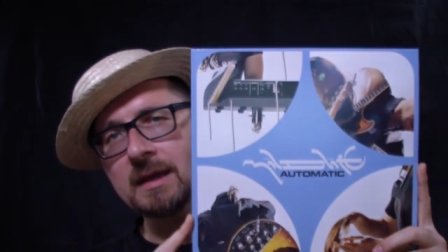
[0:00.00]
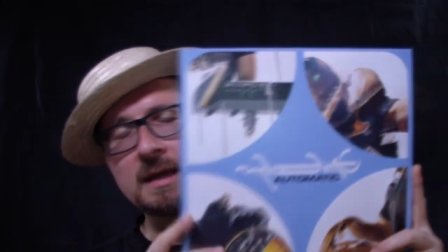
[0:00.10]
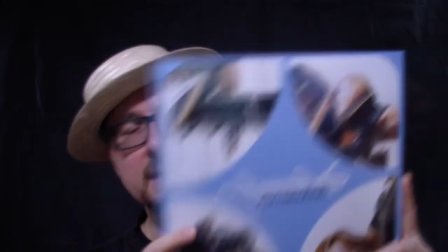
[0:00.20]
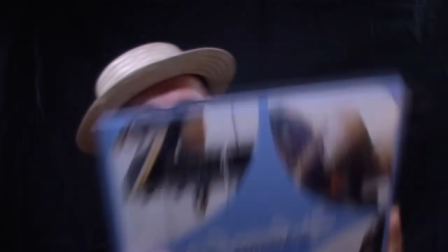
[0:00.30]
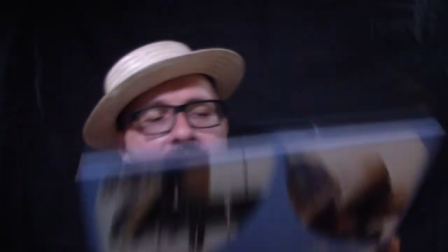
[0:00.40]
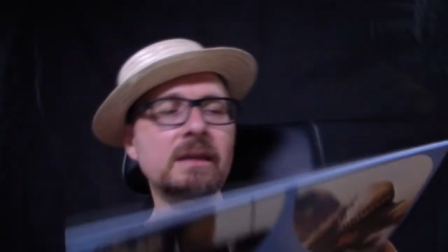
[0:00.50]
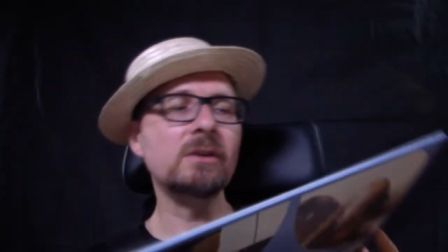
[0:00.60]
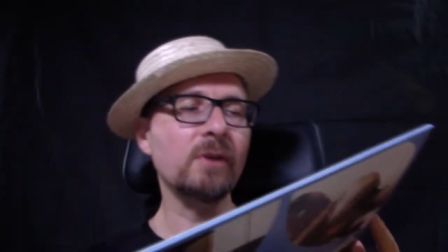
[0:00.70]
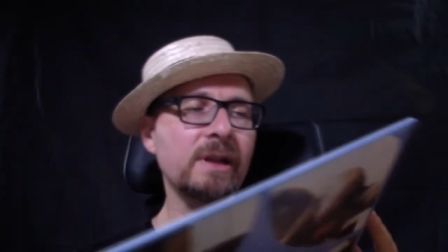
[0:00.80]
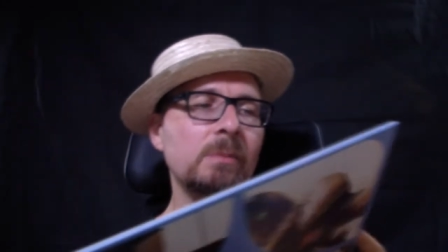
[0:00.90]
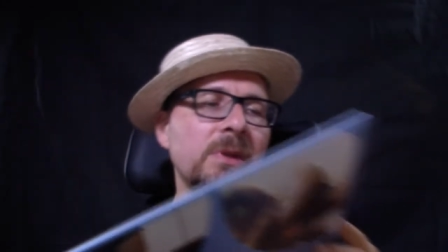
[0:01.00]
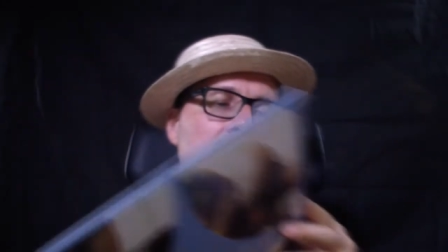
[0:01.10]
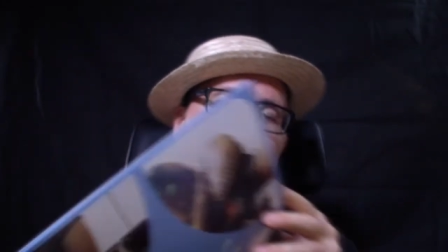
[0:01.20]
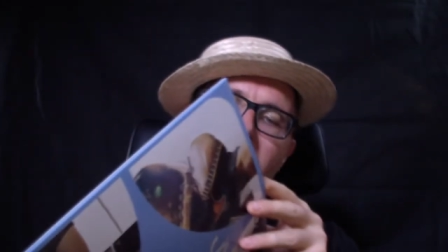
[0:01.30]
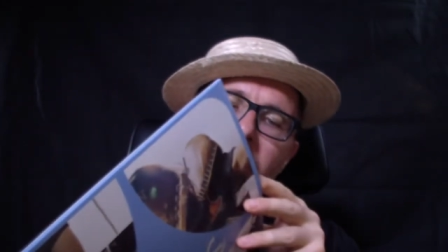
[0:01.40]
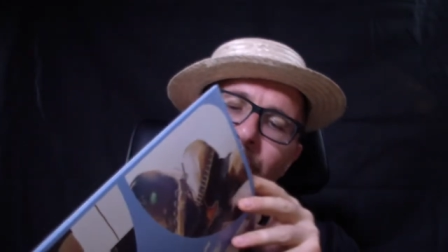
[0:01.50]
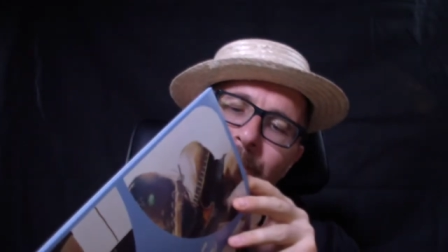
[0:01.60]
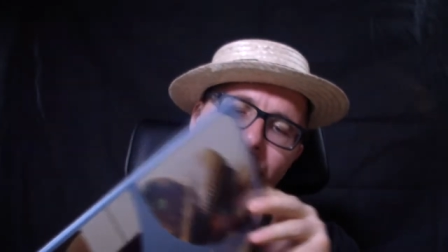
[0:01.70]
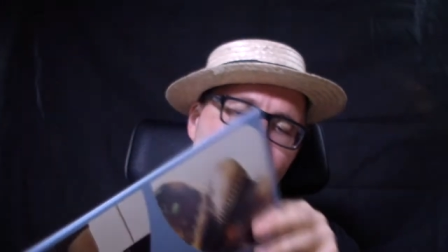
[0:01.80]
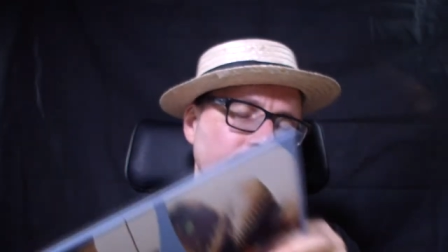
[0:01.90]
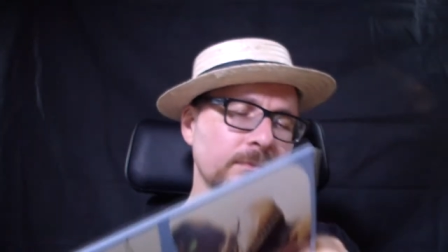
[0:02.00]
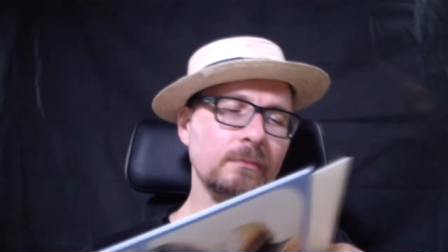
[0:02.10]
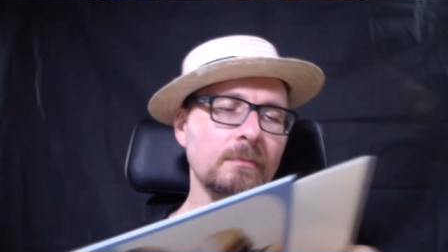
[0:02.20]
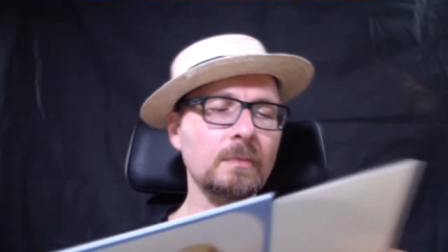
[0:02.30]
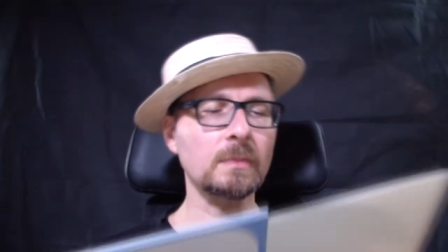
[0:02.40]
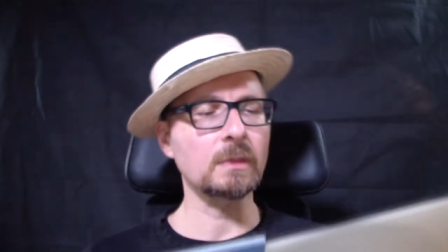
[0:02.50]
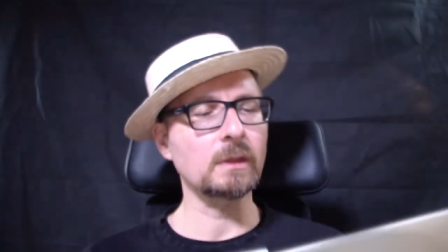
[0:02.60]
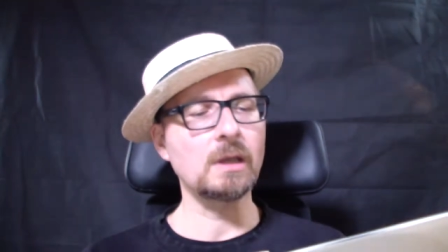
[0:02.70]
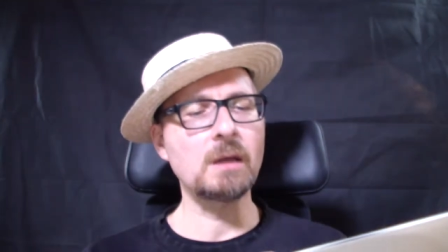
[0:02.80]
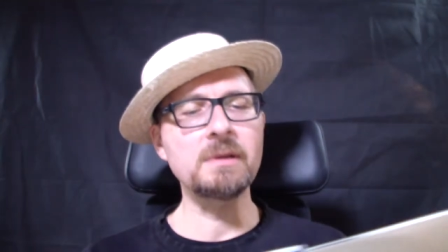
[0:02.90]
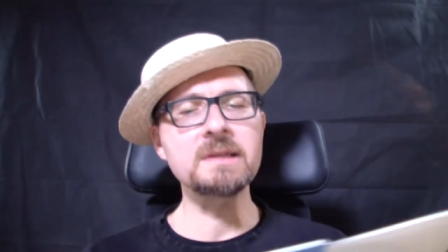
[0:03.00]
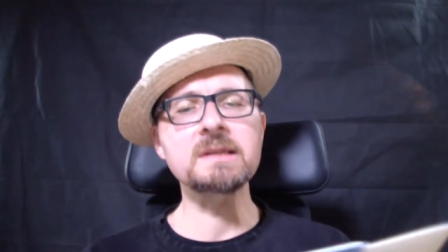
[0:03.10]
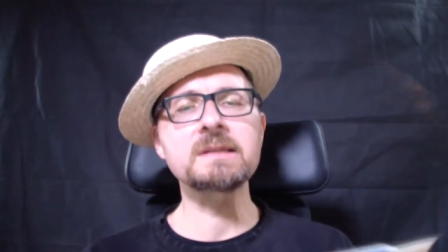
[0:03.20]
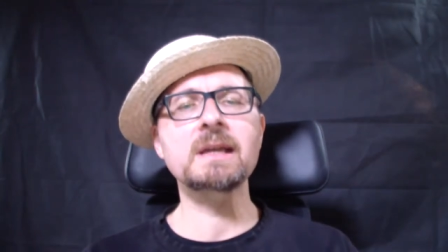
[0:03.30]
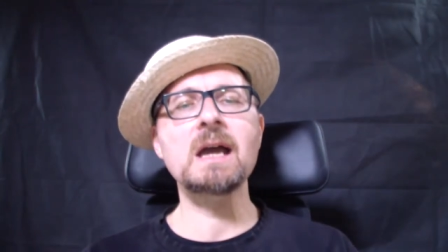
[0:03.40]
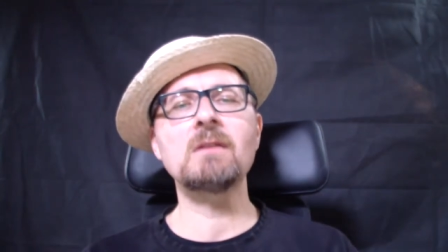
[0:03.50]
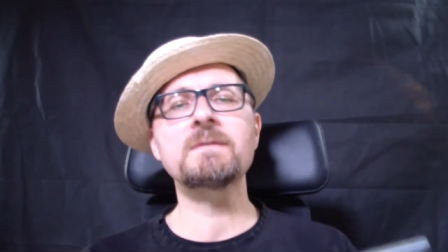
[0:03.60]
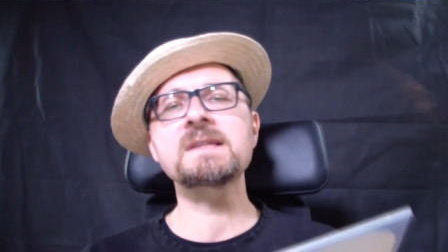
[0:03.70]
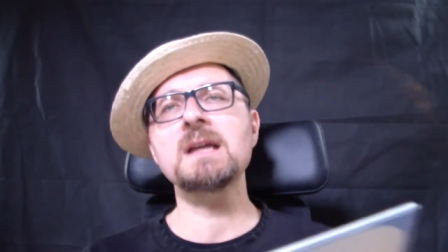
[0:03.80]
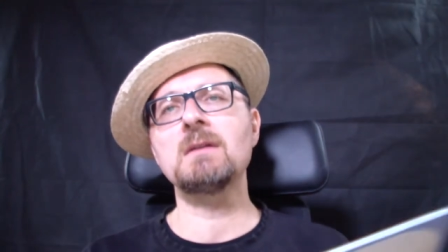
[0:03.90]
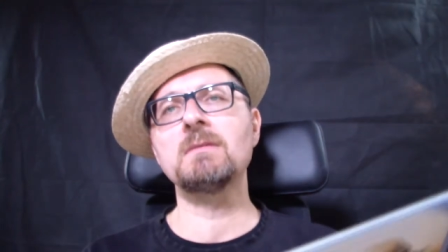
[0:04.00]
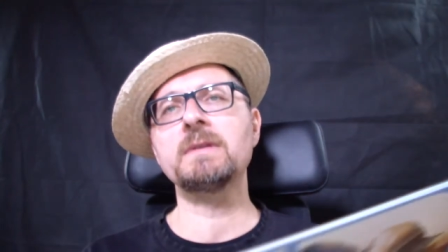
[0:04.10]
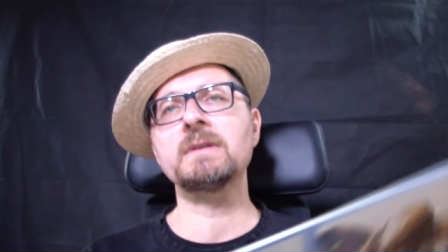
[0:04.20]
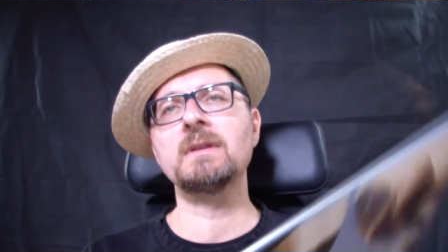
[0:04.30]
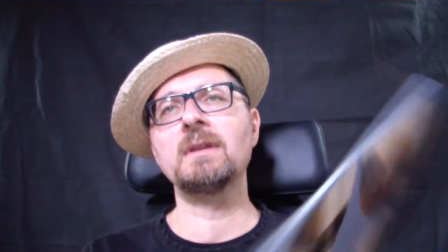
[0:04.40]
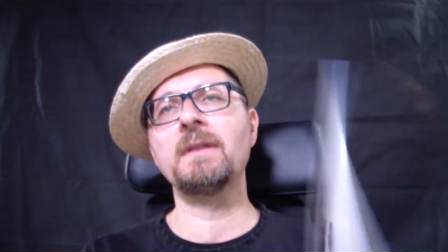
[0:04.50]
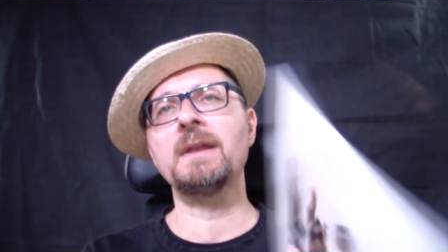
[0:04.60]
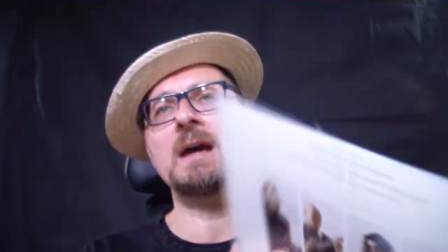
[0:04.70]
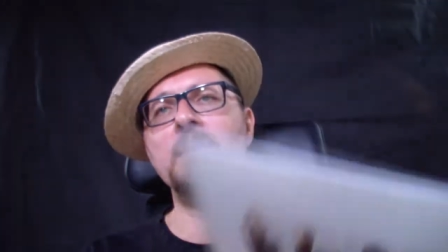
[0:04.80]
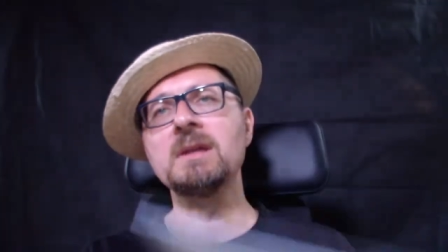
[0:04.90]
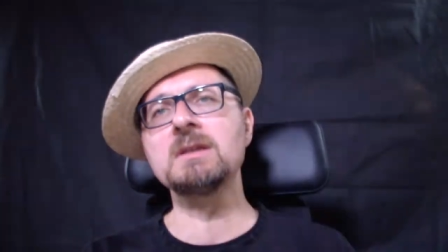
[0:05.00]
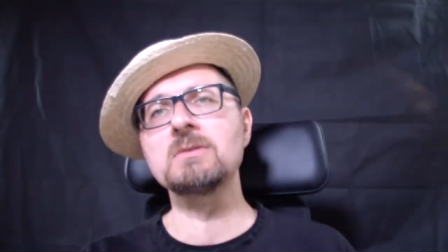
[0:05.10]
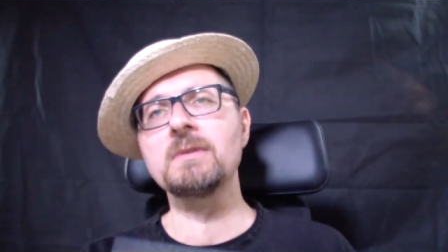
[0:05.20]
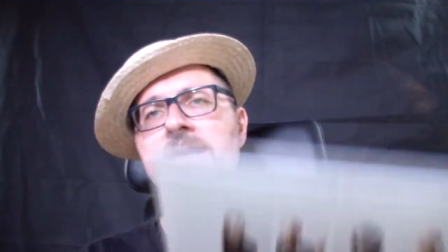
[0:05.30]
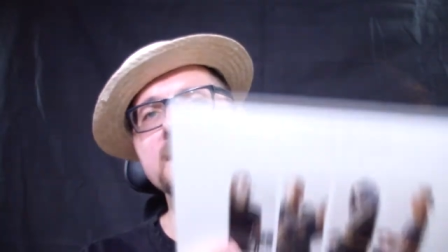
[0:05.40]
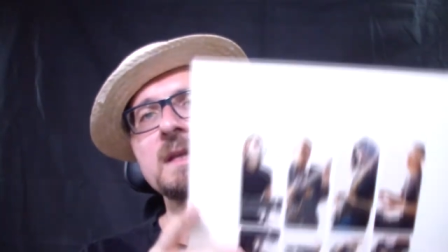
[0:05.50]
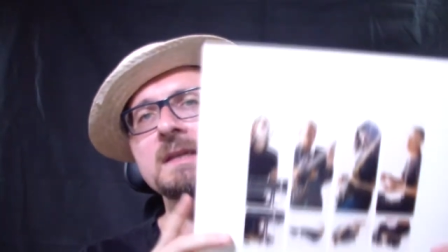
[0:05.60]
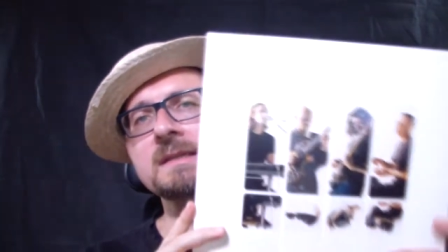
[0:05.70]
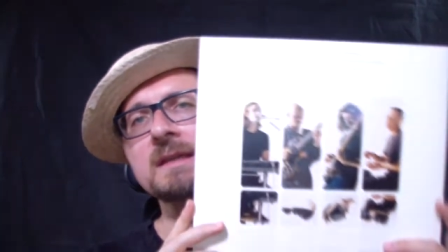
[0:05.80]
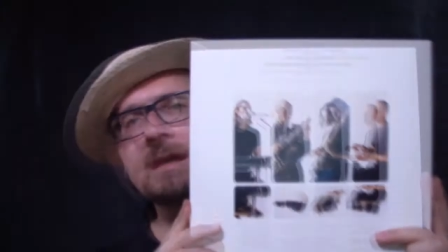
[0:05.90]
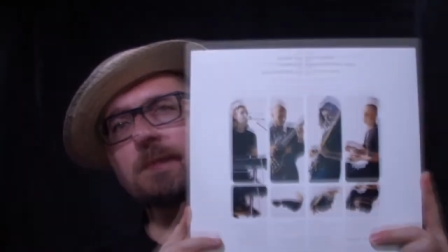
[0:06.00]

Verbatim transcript: It's incredibly good. I mean, this is the kind of sound that I'm into these days.